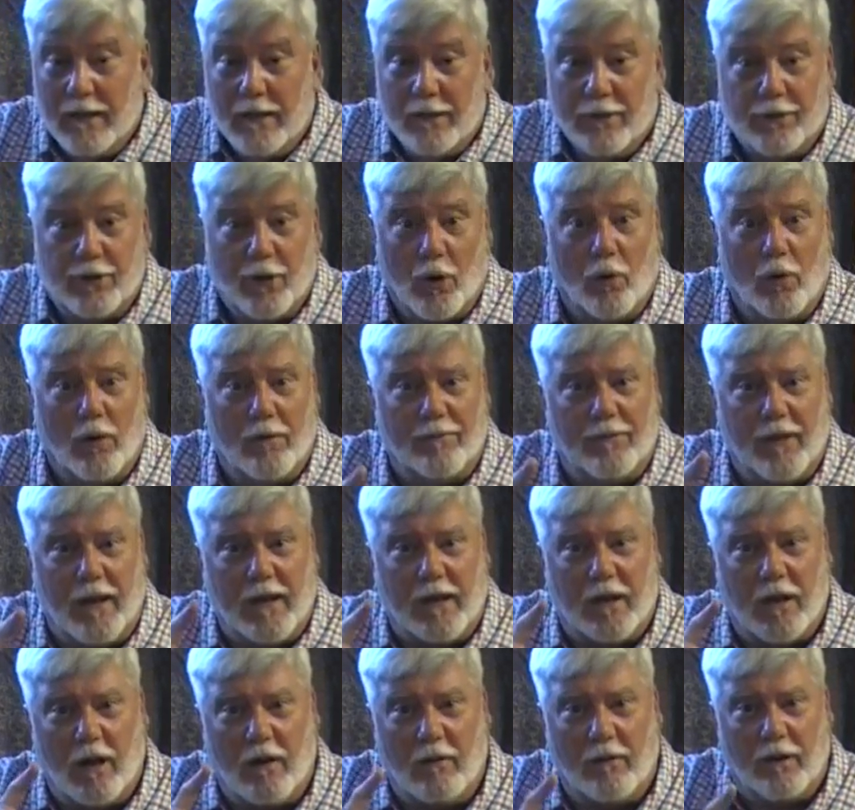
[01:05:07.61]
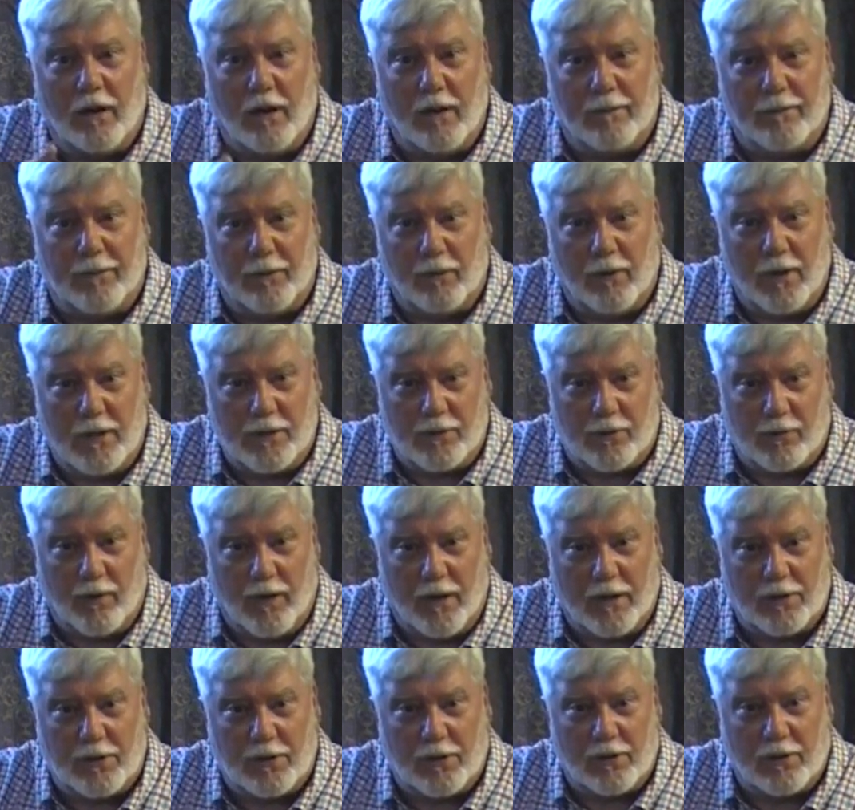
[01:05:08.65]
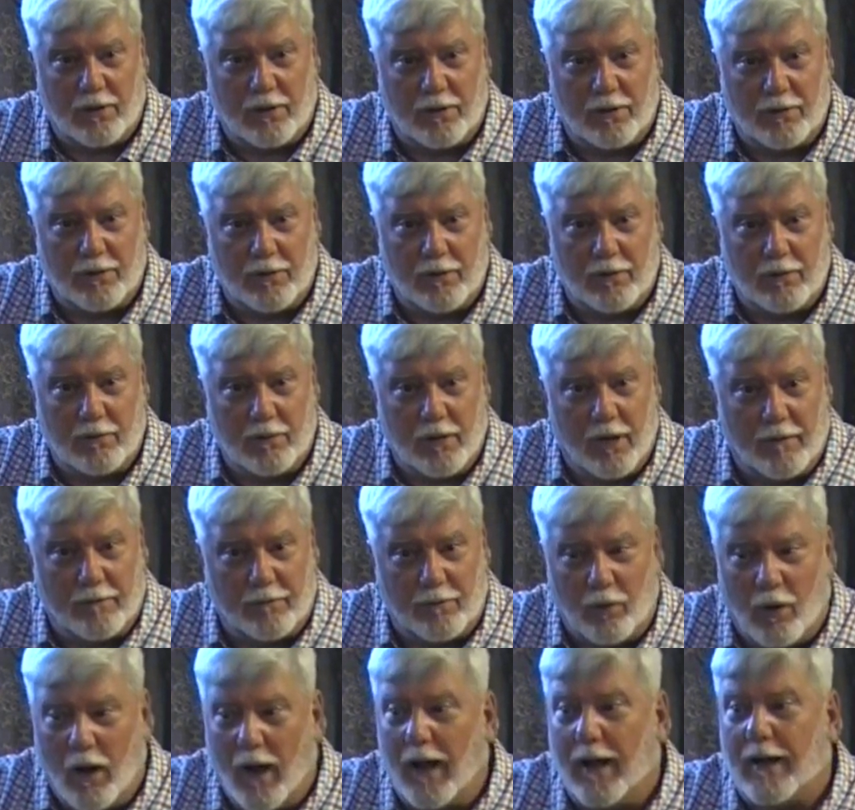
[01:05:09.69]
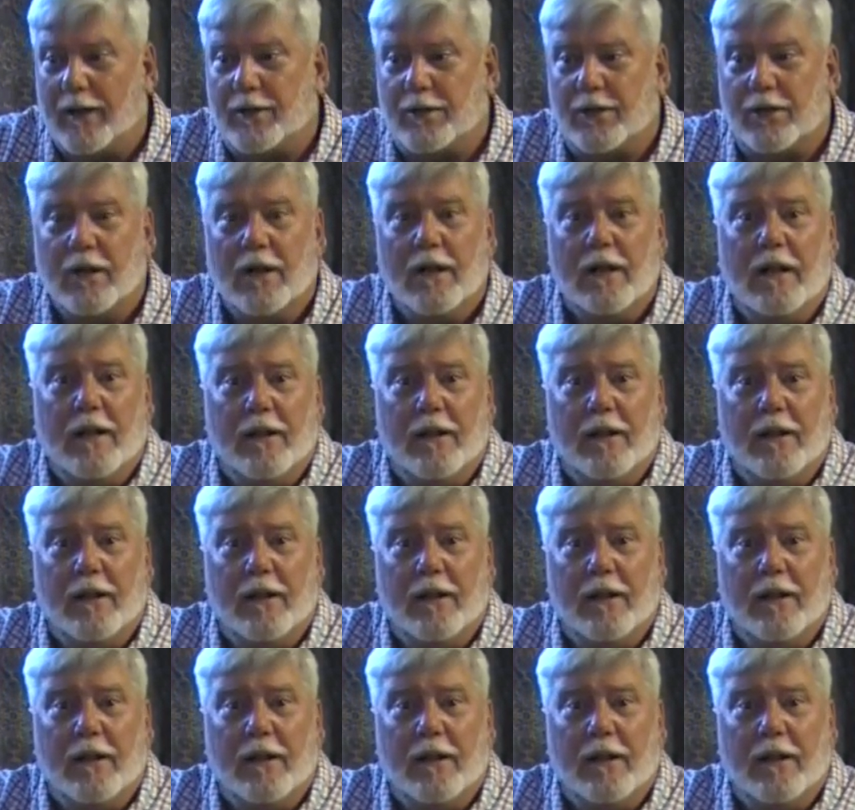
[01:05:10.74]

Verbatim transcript: So if they covered up the resurrection of, the, of Christ,